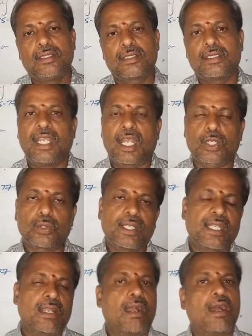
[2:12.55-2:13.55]
they are
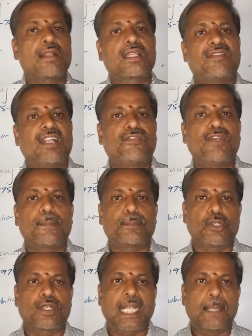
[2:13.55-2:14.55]
doing all the welfare
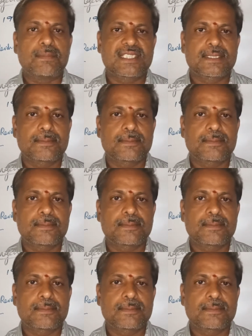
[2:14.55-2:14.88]
programs,